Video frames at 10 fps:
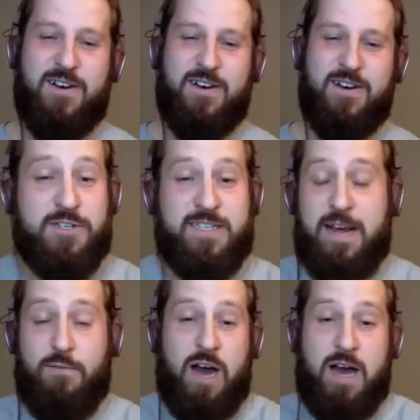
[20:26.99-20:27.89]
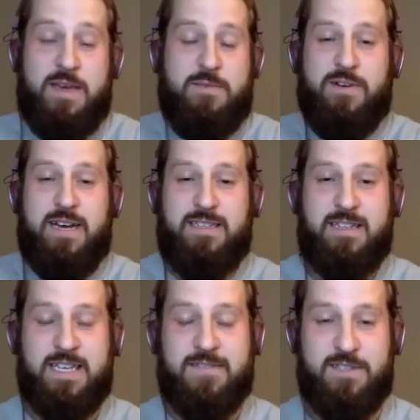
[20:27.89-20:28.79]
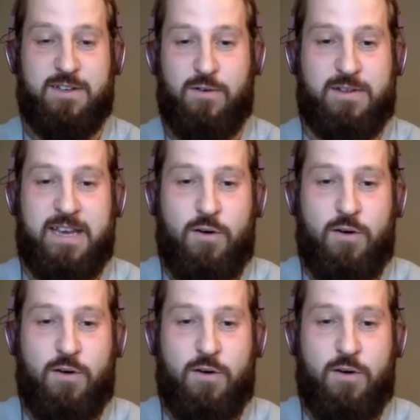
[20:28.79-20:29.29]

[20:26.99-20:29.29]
I understand why people hate the Leafs though,